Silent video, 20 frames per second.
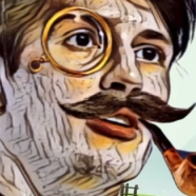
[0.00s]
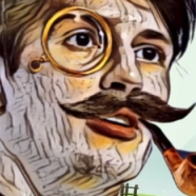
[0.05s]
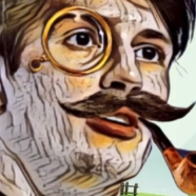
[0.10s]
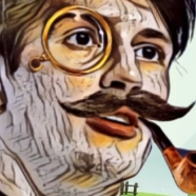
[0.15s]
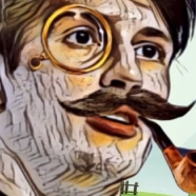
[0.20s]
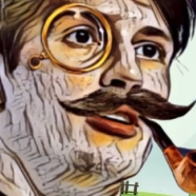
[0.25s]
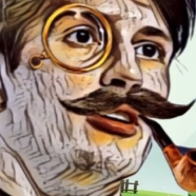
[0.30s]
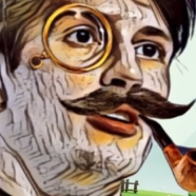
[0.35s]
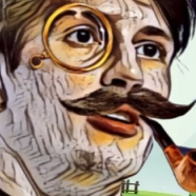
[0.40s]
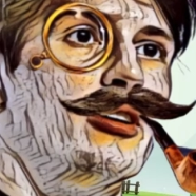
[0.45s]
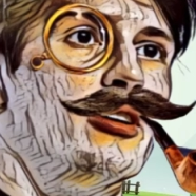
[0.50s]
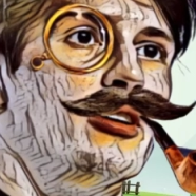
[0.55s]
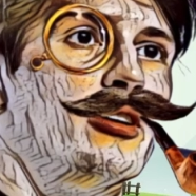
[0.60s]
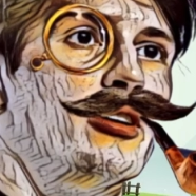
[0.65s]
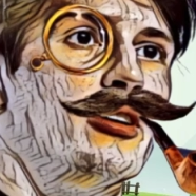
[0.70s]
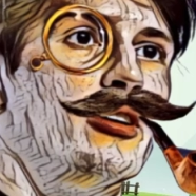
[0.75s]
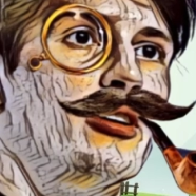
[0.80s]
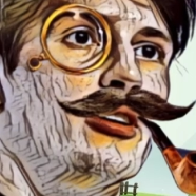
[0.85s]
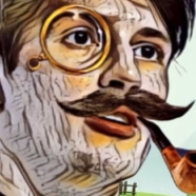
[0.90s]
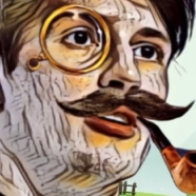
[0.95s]

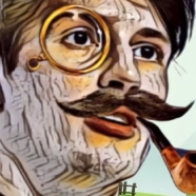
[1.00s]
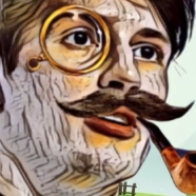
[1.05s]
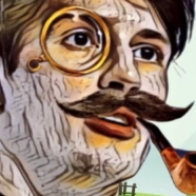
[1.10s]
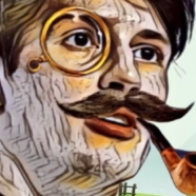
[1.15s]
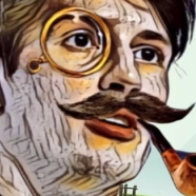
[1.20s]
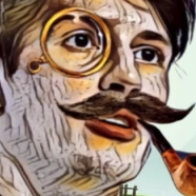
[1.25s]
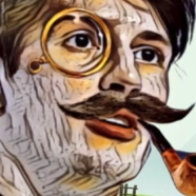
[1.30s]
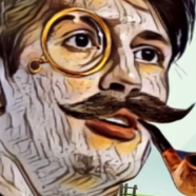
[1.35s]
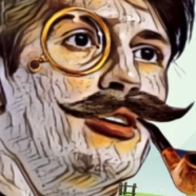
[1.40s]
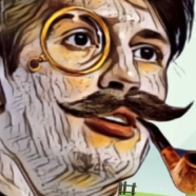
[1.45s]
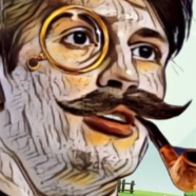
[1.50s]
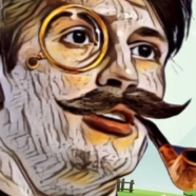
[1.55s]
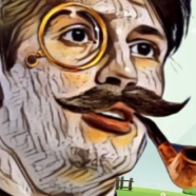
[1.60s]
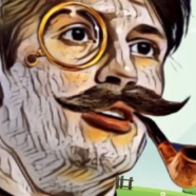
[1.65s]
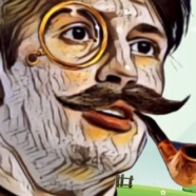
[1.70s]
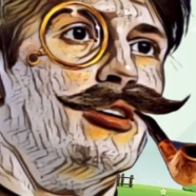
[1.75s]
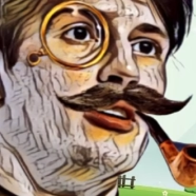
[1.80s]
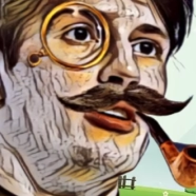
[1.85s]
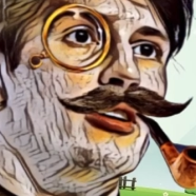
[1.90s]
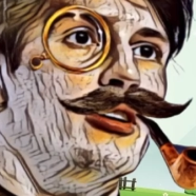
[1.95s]

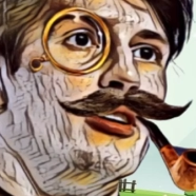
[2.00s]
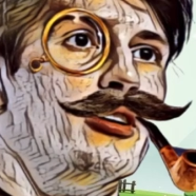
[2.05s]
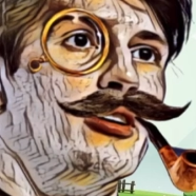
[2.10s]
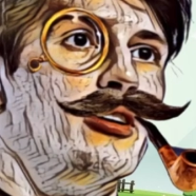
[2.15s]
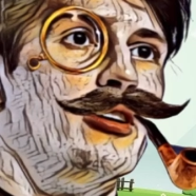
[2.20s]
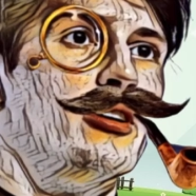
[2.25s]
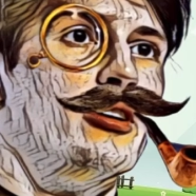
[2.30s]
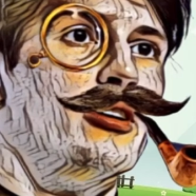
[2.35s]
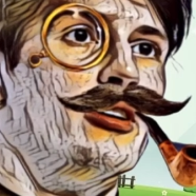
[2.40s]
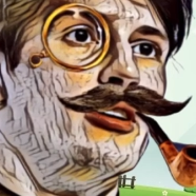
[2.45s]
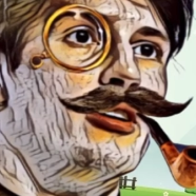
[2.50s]
Nobody speaks.